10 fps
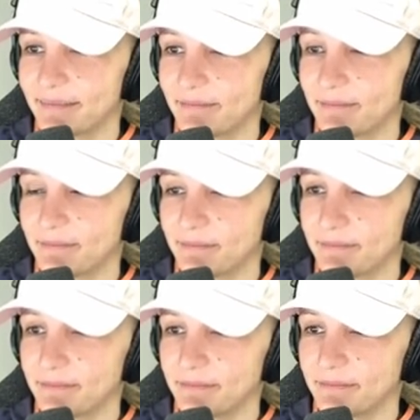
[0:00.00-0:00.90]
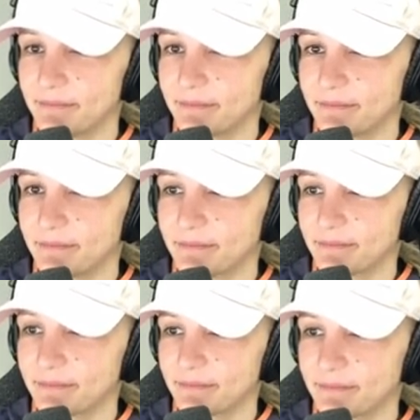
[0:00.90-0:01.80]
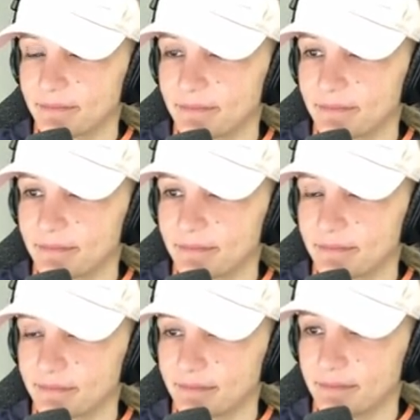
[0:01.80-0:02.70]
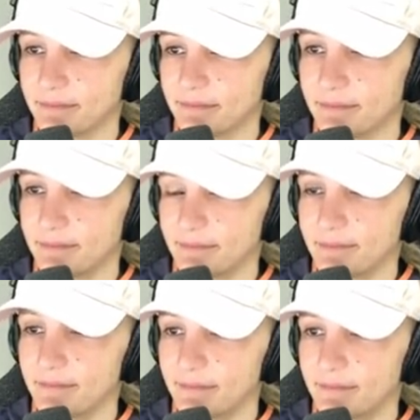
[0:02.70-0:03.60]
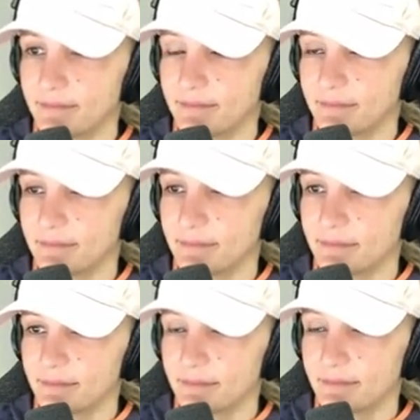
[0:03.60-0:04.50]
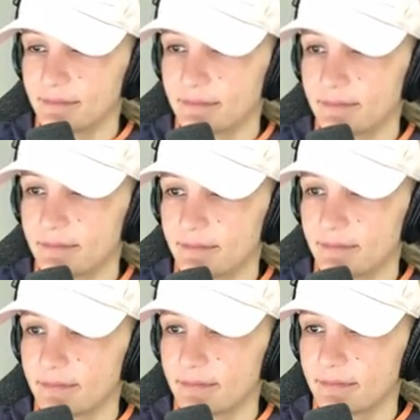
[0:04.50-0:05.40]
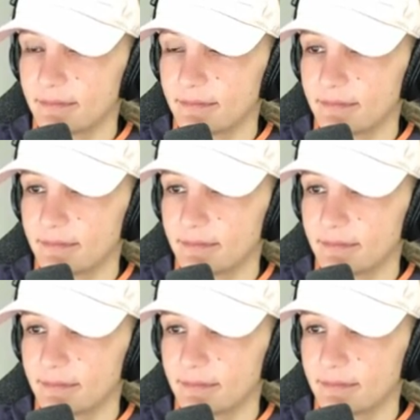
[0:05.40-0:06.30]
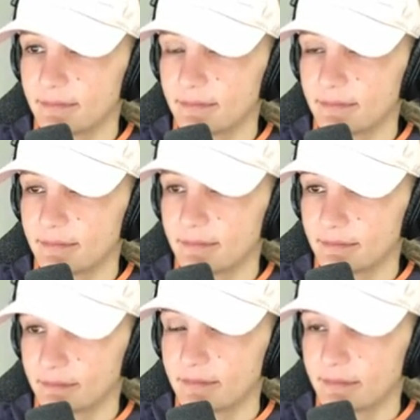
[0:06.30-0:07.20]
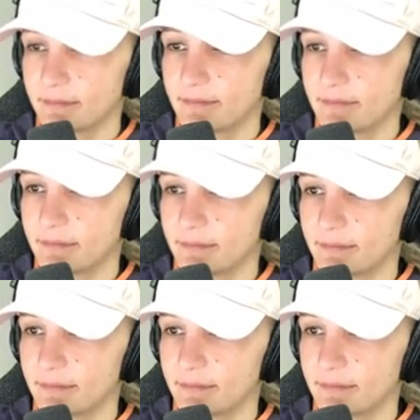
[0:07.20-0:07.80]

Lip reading: [no speech]